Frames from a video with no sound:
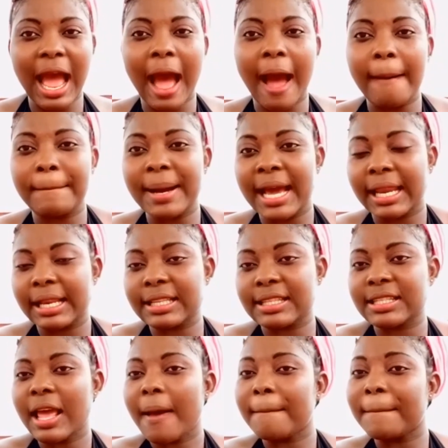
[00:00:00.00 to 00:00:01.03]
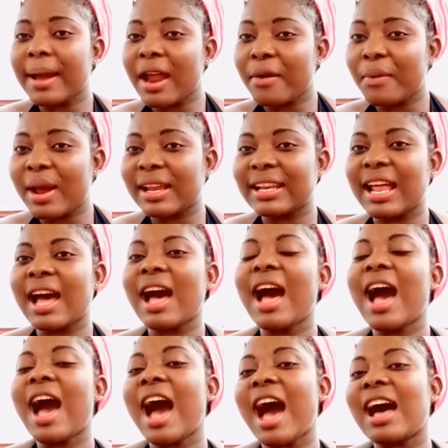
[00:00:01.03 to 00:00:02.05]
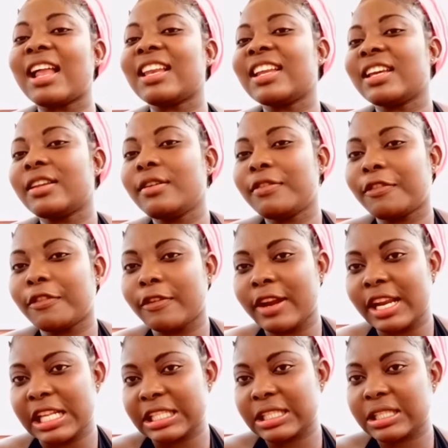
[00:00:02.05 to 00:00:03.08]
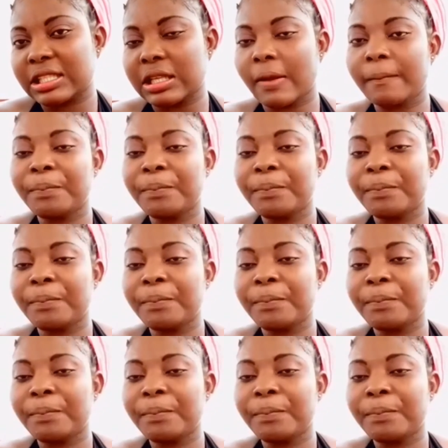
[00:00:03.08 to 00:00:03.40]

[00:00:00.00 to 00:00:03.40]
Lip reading: our mothers, but rather our lady friends.